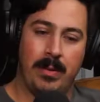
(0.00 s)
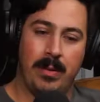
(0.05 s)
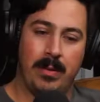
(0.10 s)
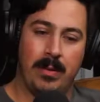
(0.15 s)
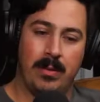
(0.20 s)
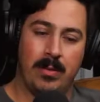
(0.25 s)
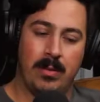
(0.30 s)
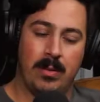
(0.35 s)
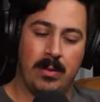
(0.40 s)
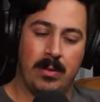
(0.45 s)
said
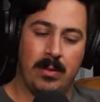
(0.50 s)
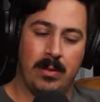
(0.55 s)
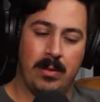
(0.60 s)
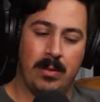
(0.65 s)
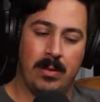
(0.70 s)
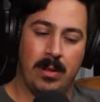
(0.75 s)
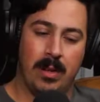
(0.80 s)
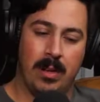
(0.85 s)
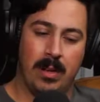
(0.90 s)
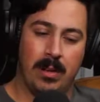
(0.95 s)
might be
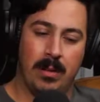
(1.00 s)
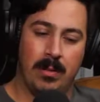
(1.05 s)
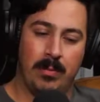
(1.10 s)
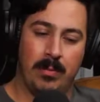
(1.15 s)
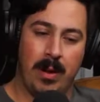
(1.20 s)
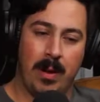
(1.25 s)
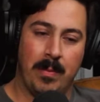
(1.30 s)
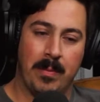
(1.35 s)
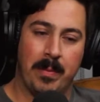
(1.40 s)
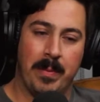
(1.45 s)

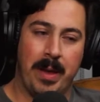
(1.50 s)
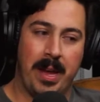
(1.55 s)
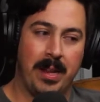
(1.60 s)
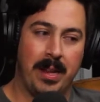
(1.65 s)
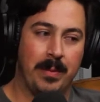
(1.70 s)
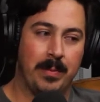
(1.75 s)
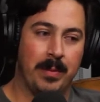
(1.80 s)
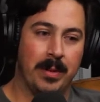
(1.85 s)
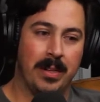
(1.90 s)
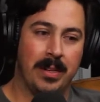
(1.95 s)

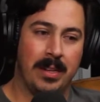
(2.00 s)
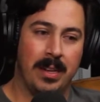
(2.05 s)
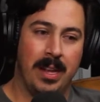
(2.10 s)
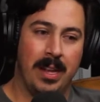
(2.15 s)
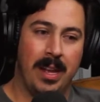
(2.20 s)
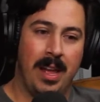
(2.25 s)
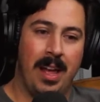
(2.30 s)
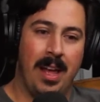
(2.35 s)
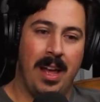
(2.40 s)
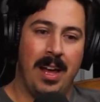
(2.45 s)

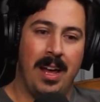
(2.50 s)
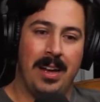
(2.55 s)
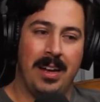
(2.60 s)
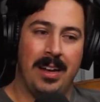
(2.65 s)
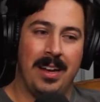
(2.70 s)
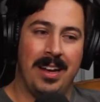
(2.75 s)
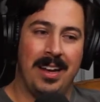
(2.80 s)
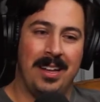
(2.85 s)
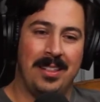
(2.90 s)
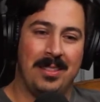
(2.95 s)
problematic, but
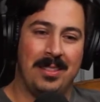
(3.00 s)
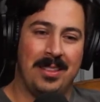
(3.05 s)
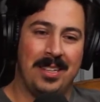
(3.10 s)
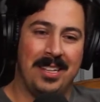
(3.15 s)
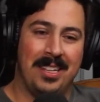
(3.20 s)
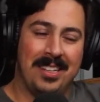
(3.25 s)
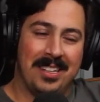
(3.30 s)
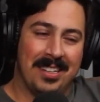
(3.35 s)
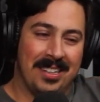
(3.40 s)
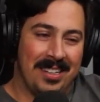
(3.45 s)

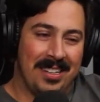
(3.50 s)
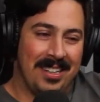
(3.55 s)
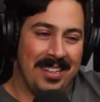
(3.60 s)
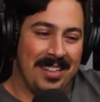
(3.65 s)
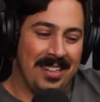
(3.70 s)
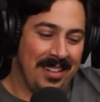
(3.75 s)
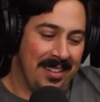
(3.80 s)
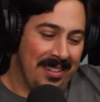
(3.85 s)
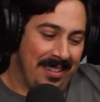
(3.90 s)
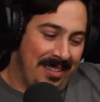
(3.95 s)
I
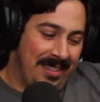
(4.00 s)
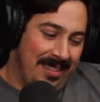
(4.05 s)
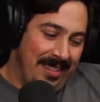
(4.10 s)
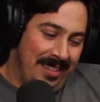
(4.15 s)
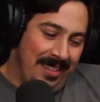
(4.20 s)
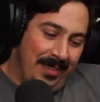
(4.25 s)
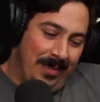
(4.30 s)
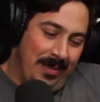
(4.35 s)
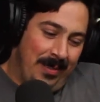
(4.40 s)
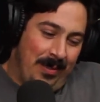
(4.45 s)
think
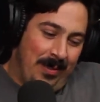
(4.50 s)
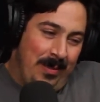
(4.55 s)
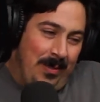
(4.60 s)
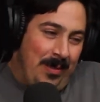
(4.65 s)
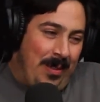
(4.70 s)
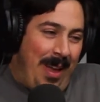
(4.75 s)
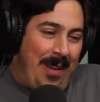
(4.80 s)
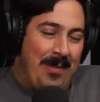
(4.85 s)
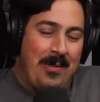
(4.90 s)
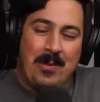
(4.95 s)

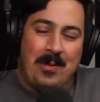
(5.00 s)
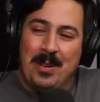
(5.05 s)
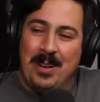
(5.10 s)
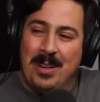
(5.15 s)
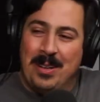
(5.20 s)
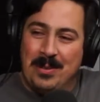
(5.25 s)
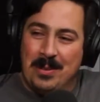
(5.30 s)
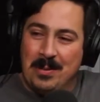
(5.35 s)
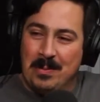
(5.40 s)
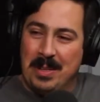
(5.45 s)

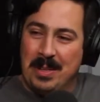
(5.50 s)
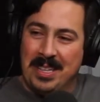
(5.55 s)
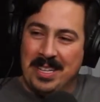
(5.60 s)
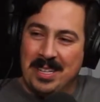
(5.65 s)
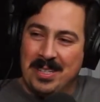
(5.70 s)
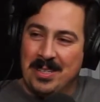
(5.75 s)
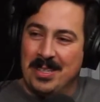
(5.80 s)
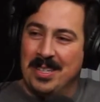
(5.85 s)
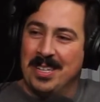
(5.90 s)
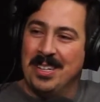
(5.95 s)
everyone
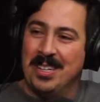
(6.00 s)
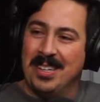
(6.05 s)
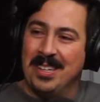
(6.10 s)
who's been